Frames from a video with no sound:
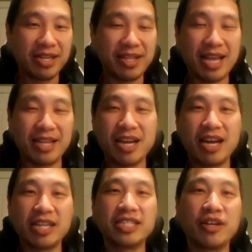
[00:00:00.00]
that
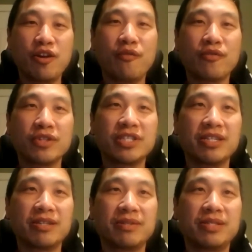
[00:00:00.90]
kind of take over
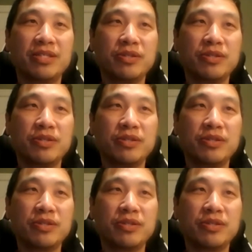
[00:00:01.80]
to